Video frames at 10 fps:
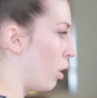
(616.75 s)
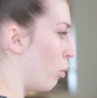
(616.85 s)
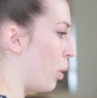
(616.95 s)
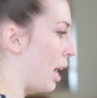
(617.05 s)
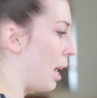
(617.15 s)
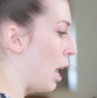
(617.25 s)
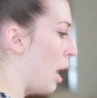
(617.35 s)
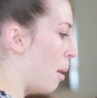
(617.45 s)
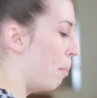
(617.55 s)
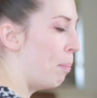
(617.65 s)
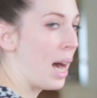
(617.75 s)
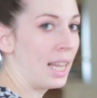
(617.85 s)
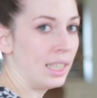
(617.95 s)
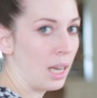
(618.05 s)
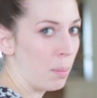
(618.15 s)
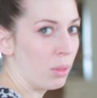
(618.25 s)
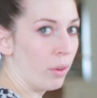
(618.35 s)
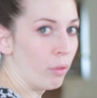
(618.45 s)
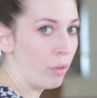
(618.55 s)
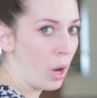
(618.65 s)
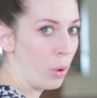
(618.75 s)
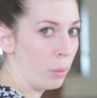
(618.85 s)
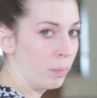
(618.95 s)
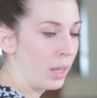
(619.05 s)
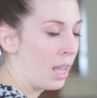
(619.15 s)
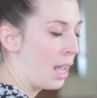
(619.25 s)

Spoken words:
of way bind up the foam